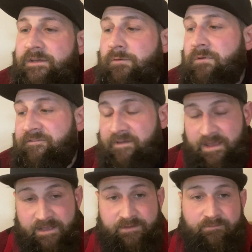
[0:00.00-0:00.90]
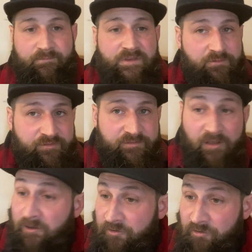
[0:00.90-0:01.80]
We fitted new
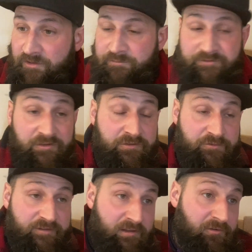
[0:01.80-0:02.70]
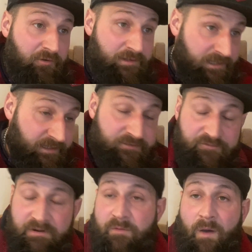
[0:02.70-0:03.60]
solenoids with some new solenoid links,
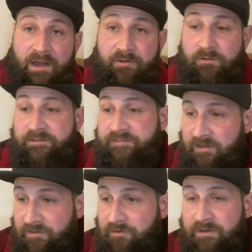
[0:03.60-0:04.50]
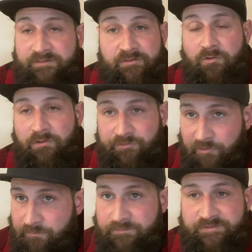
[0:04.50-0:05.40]
rewired all the solenoids and all the
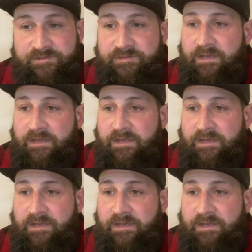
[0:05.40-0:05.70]
dumps.